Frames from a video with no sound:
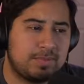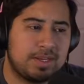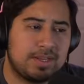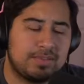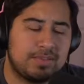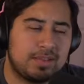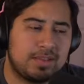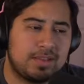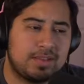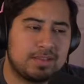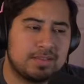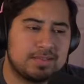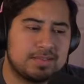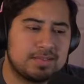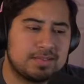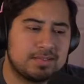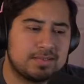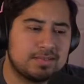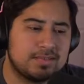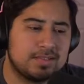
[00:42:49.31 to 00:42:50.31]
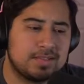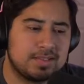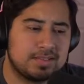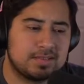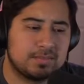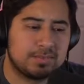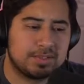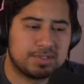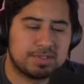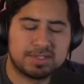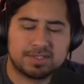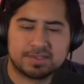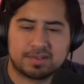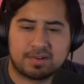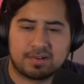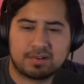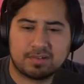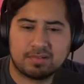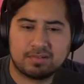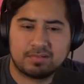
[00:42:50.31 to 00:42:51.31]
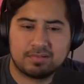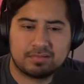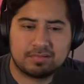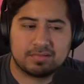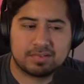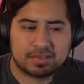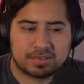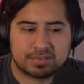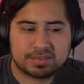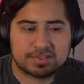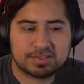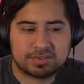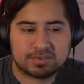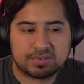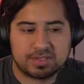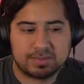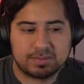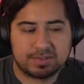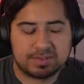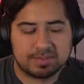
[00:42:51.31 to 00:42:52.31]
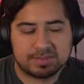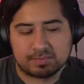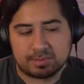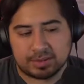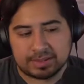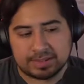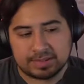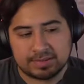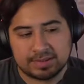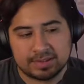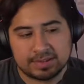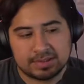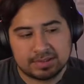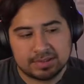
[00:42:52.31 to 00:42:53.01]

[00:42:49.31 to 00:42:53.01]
but I think his abilities are extreme at this point.